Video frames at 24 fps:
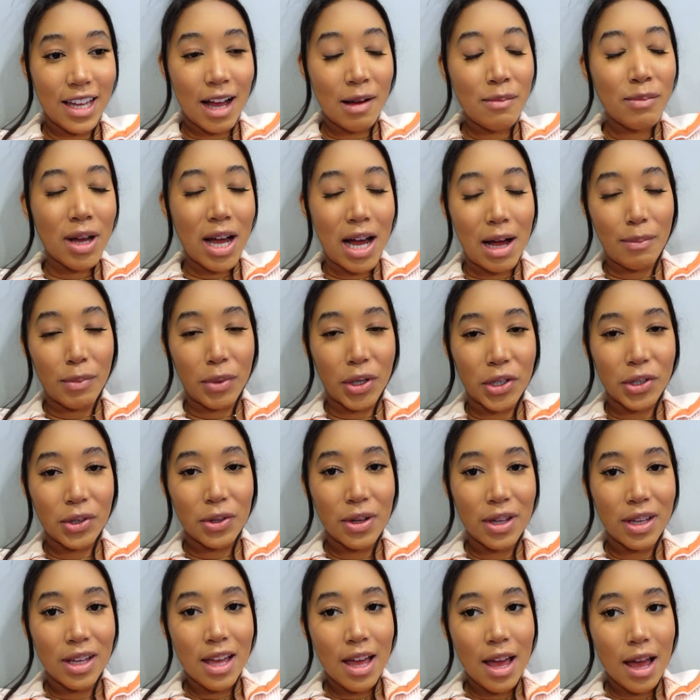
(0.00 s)
I'm combo.
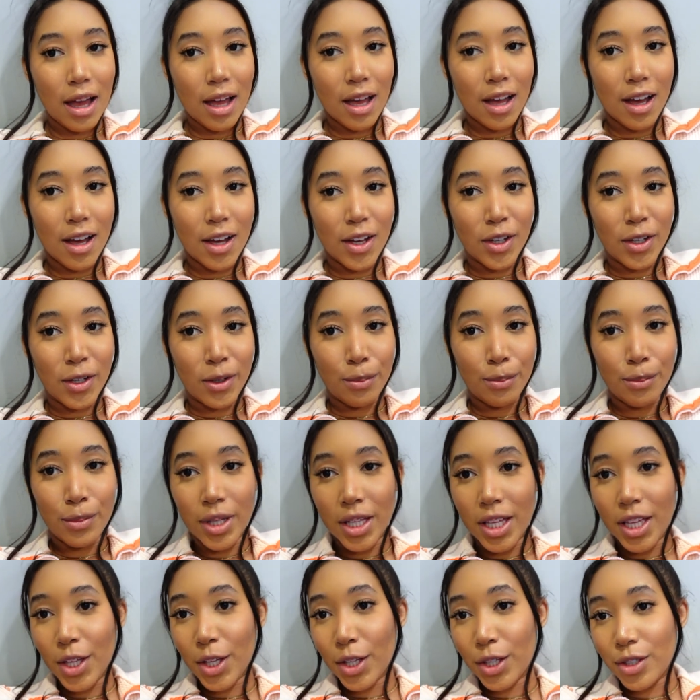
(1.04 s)
Um,
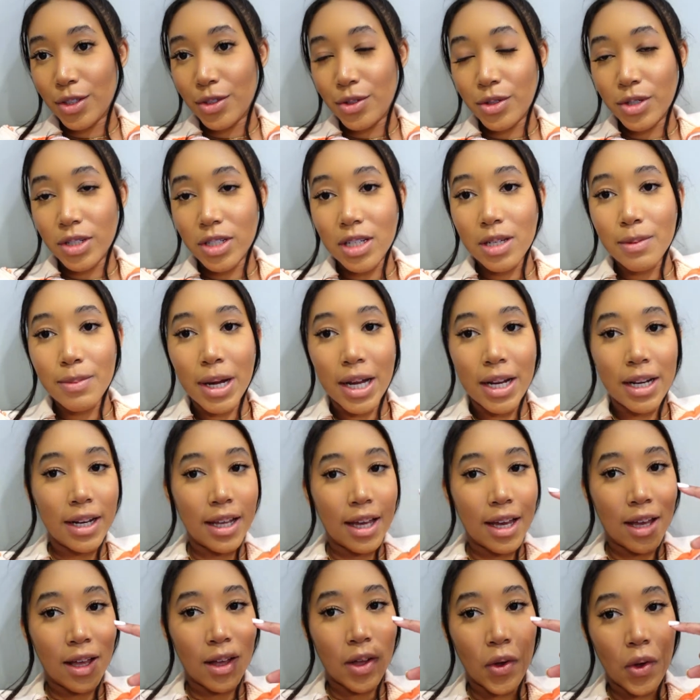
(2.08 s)
usually by
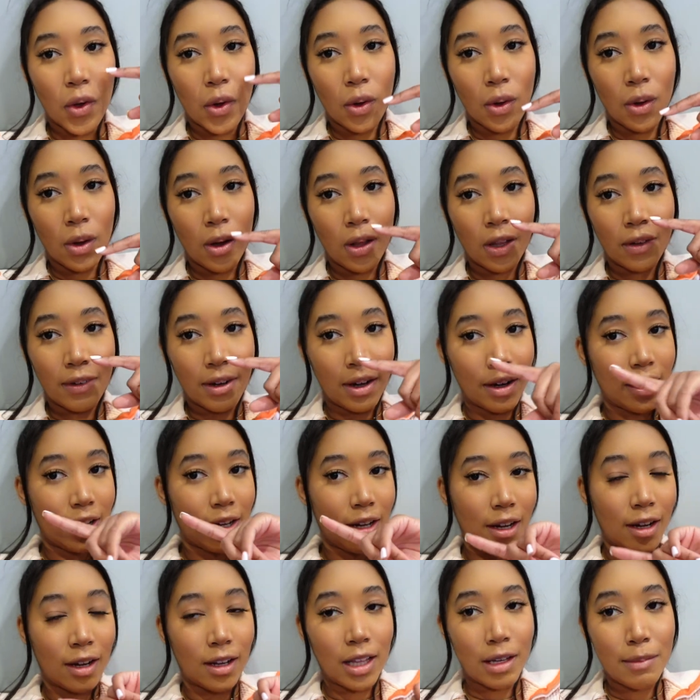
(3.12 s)
now, all around
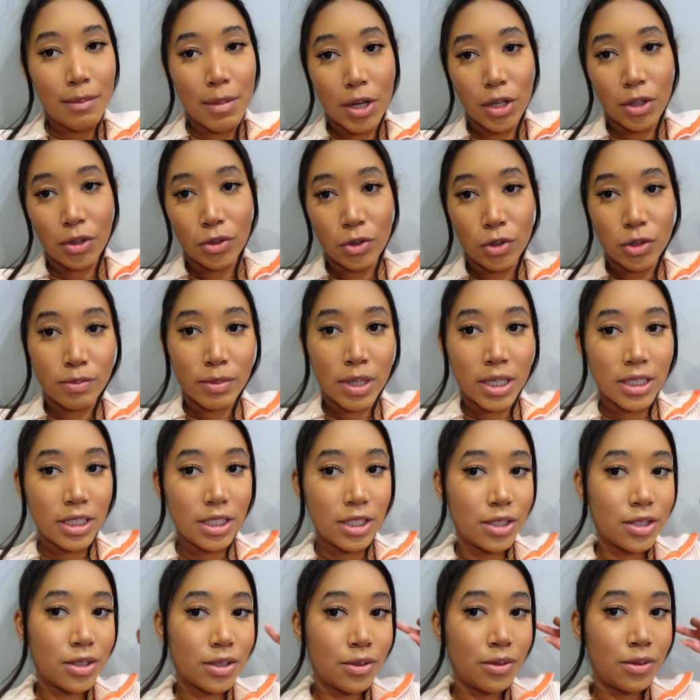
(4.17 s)
here, like my nose, my
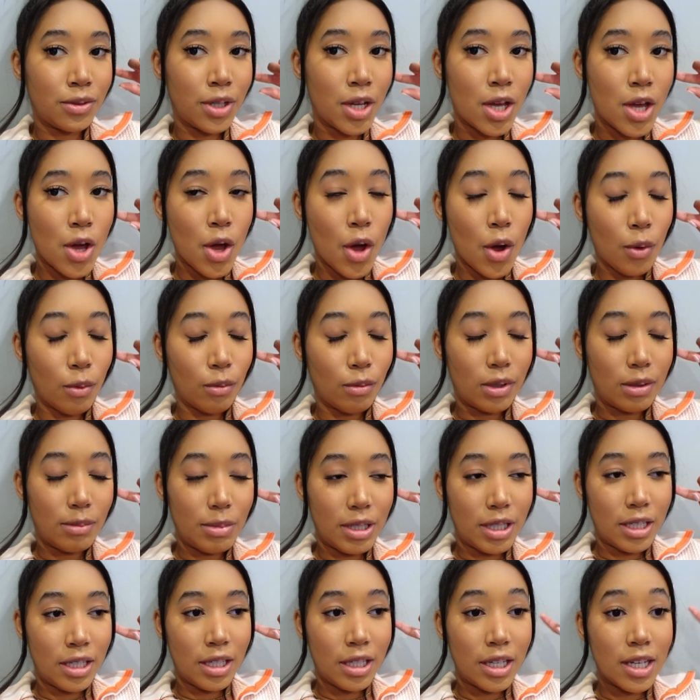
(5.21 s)
T-zone would
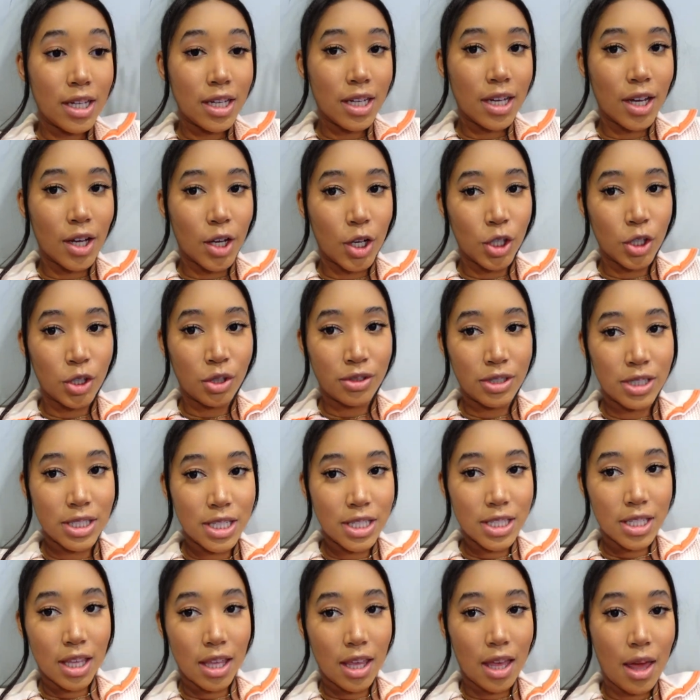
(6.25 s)
be a
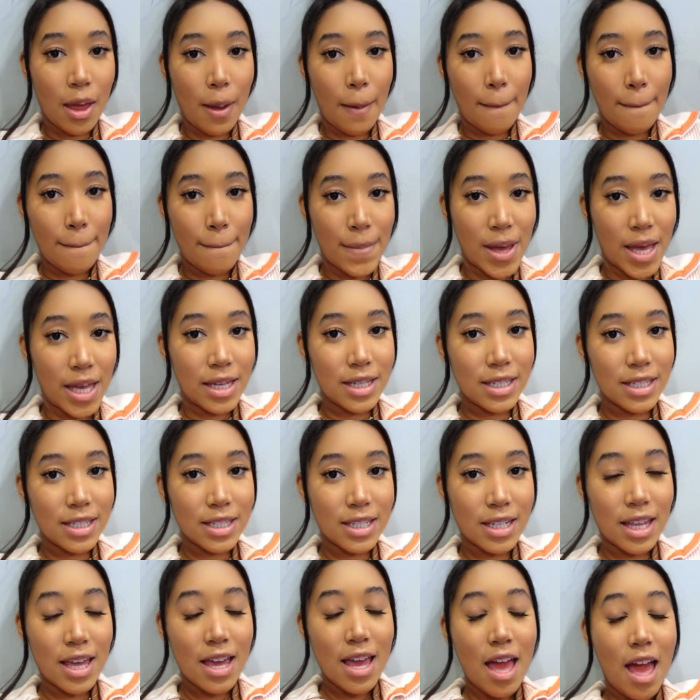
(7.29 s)
greasy
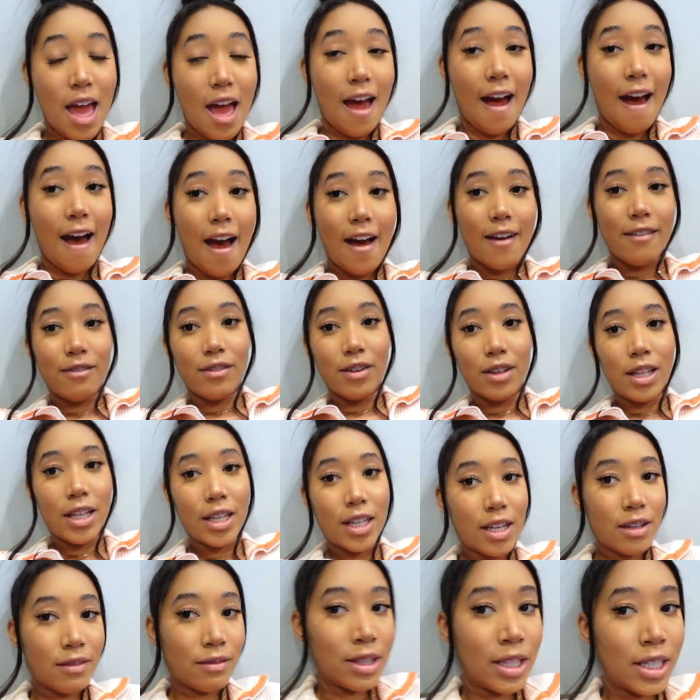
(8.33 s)
mess. I feel
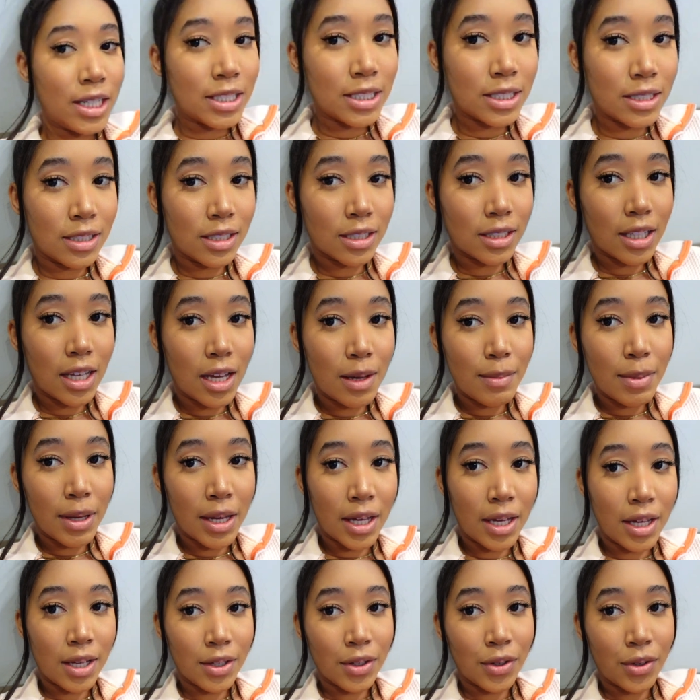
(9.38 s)
like it really doesn't look that
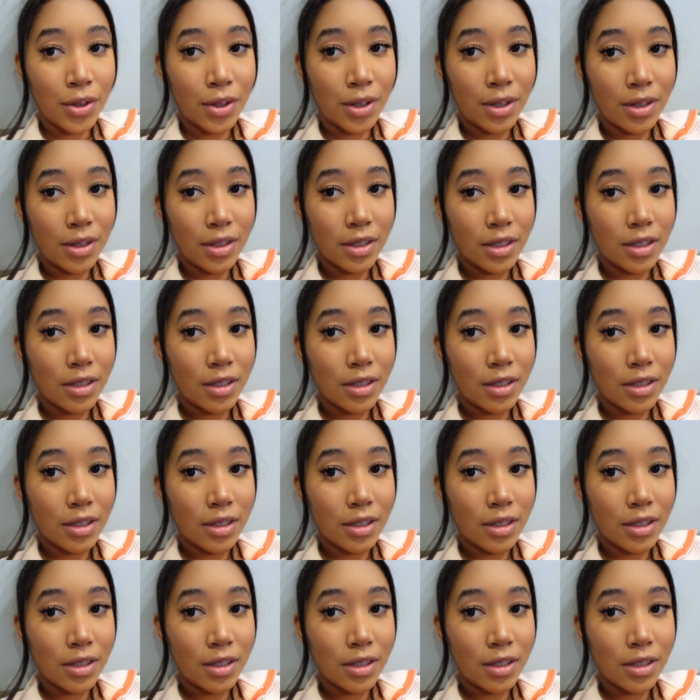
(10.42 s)
bad, y'all.